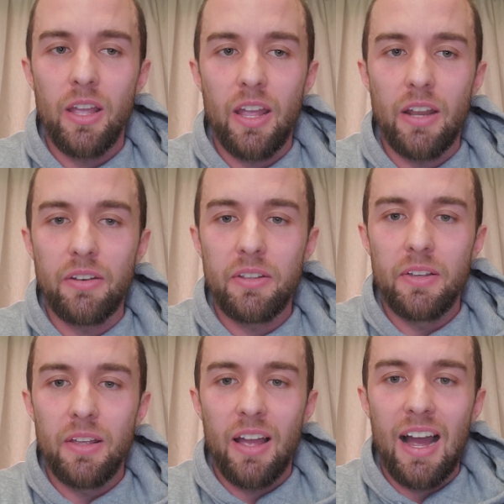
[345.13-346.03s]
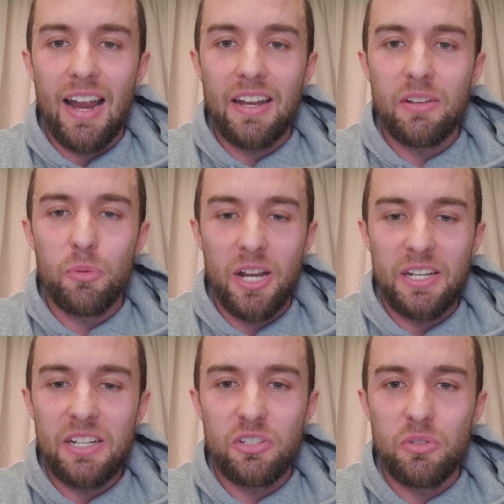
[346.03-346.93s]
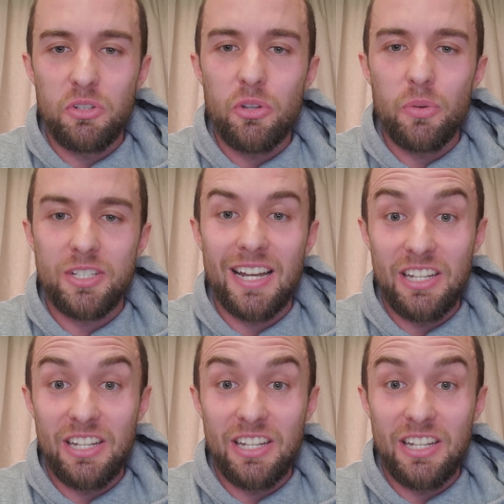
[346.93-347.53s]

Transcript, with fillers: And I what I need you to do is I